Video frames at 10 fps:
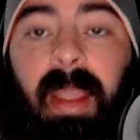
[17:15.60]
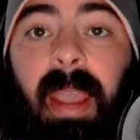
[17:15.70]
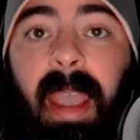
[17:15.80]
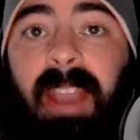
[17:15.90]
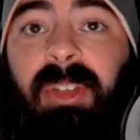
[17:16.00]

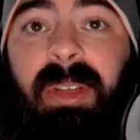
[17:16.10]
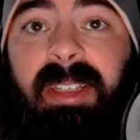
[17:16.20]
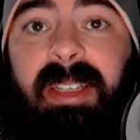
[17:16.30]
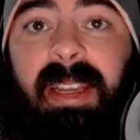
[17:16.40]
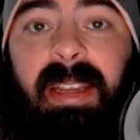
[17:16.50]
As you can
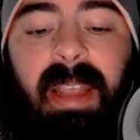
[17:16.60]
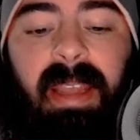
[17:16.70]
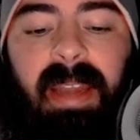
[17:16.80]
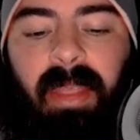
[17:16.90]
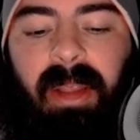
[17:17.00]
see,
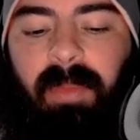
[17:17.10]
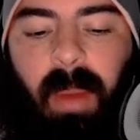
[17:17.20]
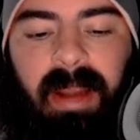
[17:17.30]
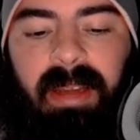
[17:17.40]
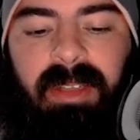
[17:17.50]
now that I've
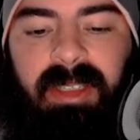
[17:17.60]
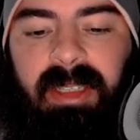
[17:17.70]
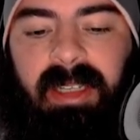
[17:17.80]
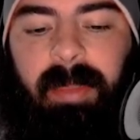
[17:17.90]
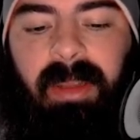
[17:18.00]
waited just a
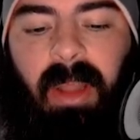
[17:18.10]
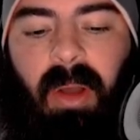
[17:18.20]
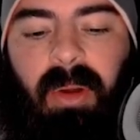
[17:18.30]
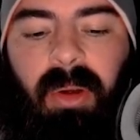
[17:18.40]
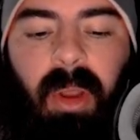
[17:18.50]
little bit
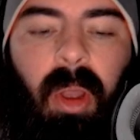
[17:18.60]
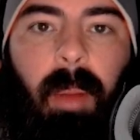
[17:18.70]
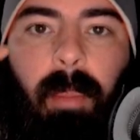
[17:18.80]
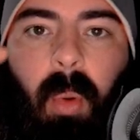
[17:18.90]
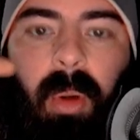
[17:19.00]
longer,
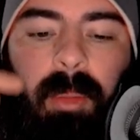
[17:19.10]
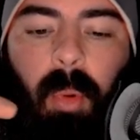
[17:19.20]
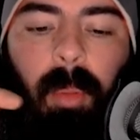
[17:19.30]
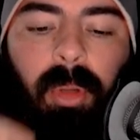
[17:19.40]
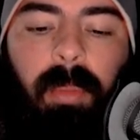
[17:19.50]
more and
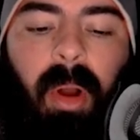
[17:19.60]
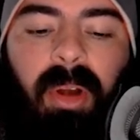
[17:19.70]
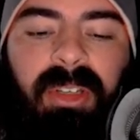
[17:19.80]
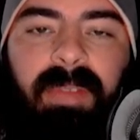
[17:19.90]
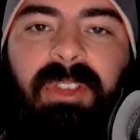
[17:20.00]
more blue
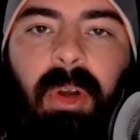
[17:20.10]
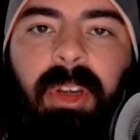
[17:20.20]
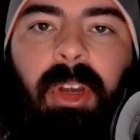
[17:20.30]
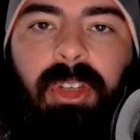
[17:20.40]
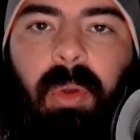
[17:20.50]
bars have
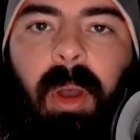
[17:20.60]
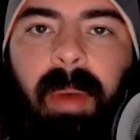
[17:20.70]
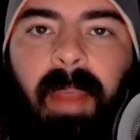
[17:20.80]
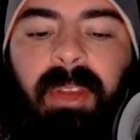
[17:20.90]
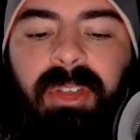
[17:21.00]
started to show up
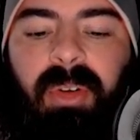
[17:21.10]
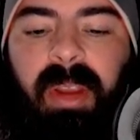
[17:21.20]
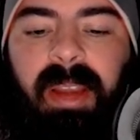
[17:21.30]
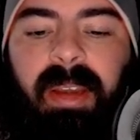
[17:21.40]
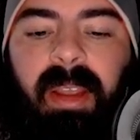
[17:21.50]
on the
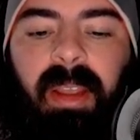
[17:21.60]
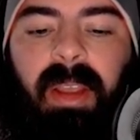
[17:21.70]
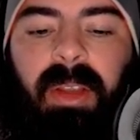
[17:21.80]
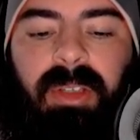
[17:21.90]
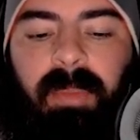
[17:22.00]
screen.
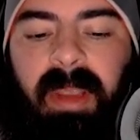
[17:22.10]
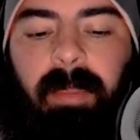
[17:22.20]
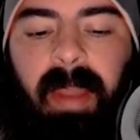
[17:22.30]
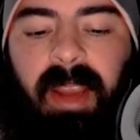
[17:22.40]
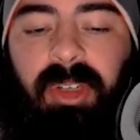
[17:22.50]
So being
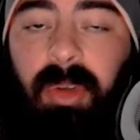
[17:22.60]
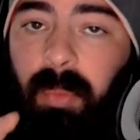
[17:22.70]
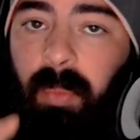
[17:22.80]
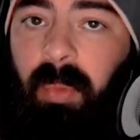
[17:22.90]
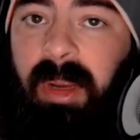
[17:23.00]
patient
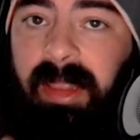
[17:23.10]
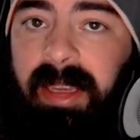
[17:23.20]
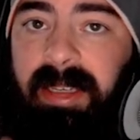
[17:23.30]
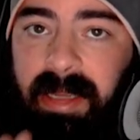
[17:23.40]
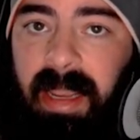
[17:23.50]

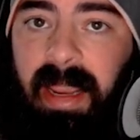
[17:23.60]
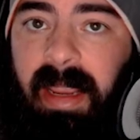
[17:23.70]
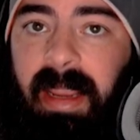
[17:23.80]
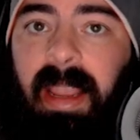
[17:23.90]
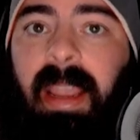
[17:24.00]
really is
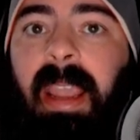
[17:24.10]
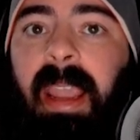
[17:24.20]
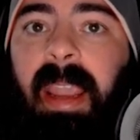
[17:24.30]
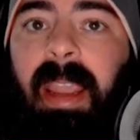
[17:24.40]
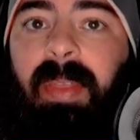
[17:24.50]
key
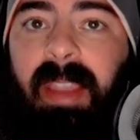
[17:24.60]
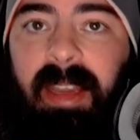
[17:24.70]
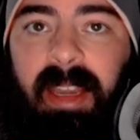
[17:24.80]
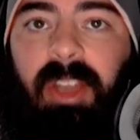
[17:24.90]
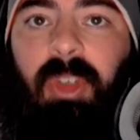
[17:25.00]
in the
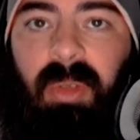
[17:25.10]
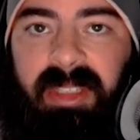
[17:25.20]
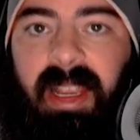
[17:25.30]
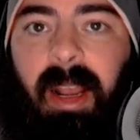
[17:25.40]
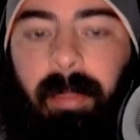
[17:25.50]
initial
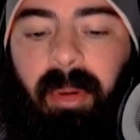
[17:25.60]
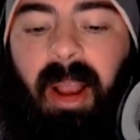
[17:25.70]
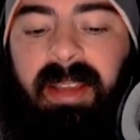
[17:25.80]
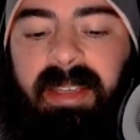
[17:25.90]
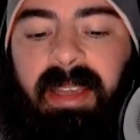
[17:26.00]
setup
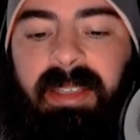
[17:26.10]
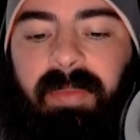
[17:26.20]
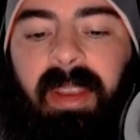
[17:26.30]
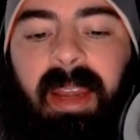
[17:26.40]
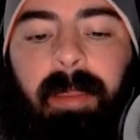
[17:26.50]
process
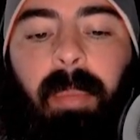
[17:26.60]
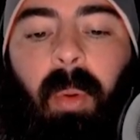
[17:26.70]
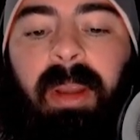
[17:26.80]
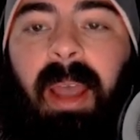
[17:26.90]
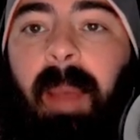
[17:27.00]
of getting
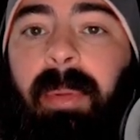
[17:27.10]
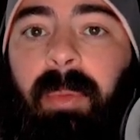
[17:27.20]
Boid up and